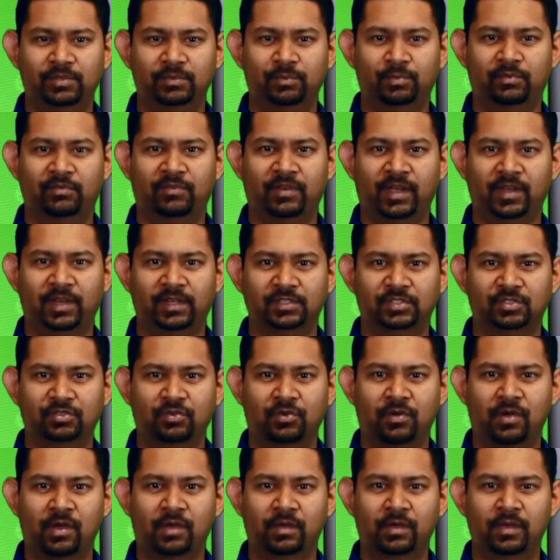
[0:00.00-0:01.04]
to provide a
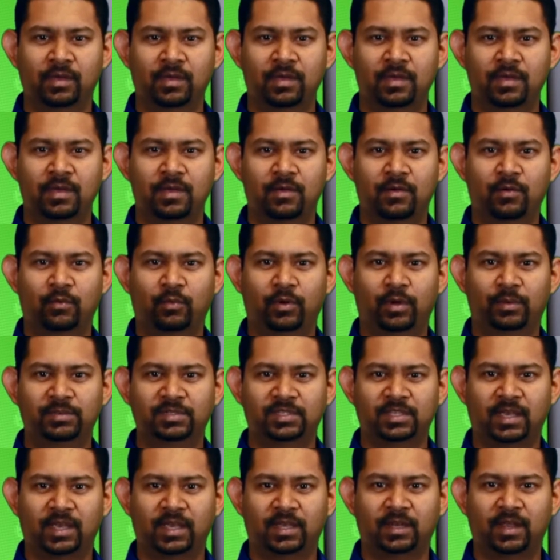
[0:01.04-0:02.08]
strong
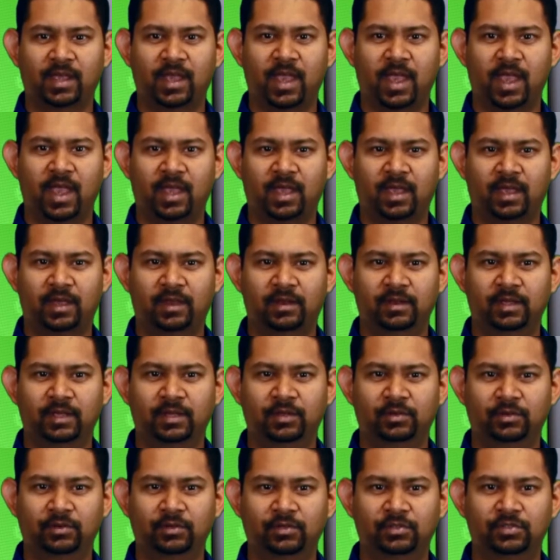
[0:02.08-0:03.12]
website and a
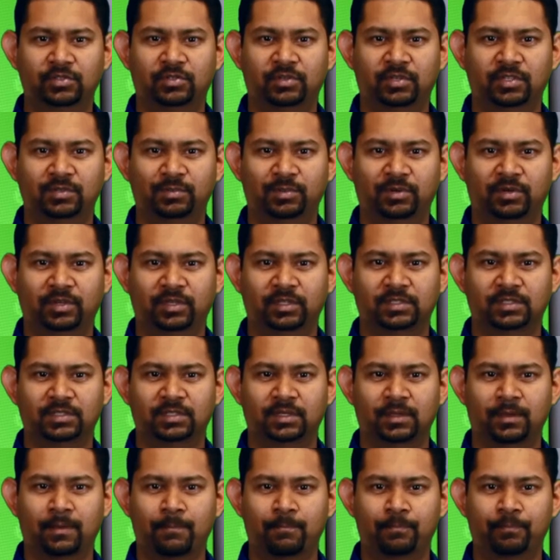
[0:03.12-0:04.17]
good user experience.
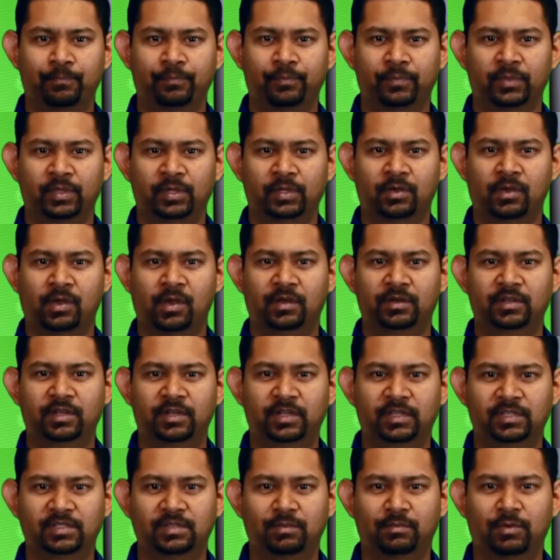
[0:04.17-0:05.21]
Content
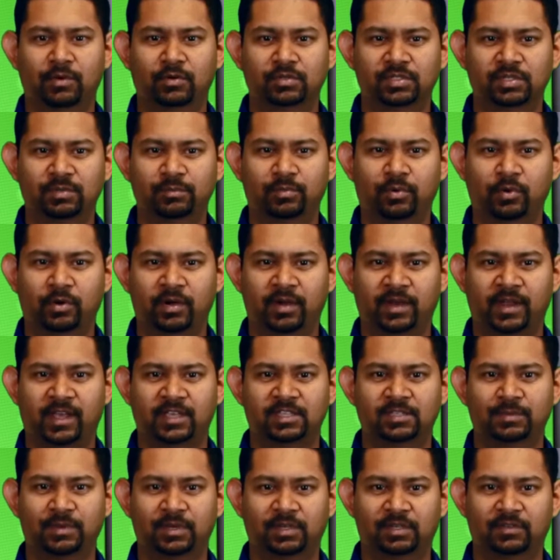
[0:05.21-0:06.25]
is the most important
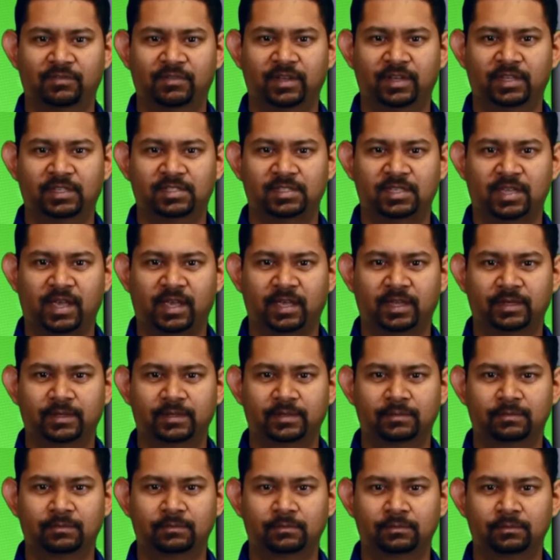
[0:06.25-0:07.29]
aspect of any site.
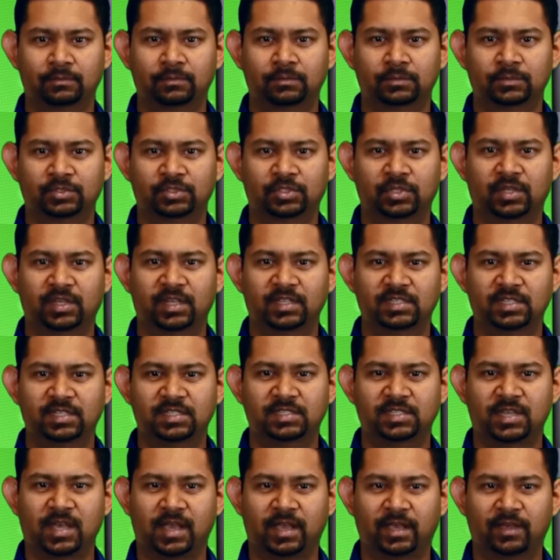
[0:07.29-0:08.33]
So let's
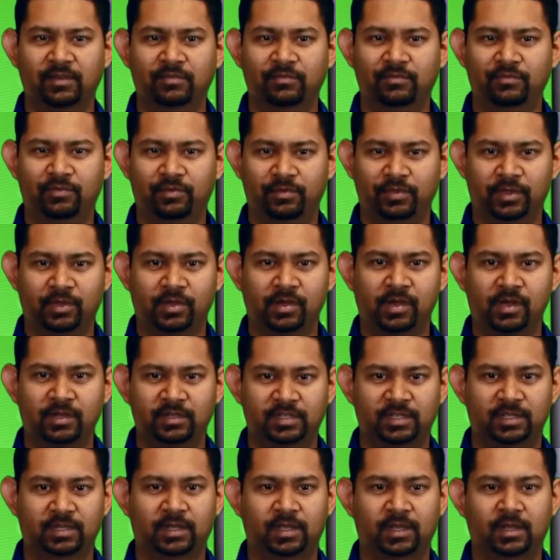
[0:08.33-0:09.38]
design for the
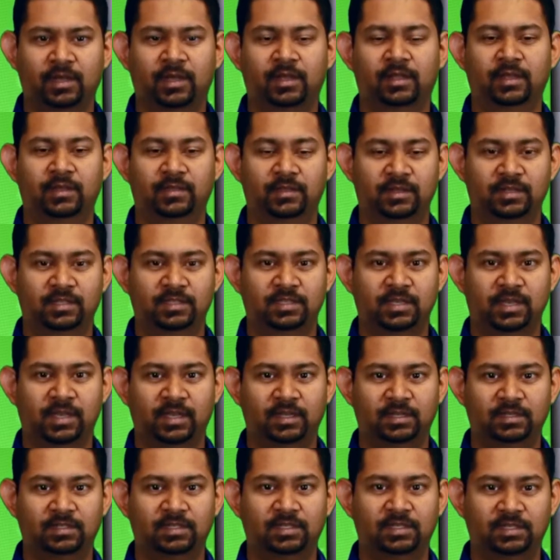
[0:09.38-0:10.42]
content and not let the
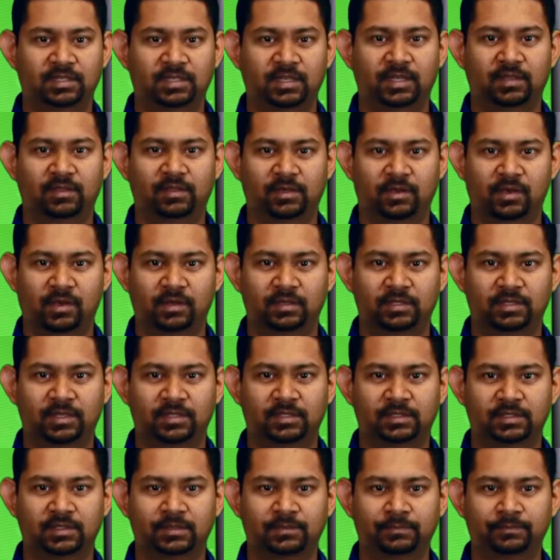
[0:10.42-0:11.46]
design dictate the
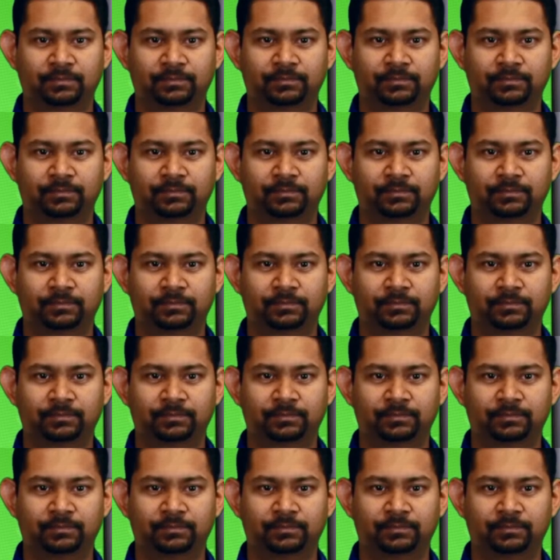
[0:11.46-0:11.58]
content.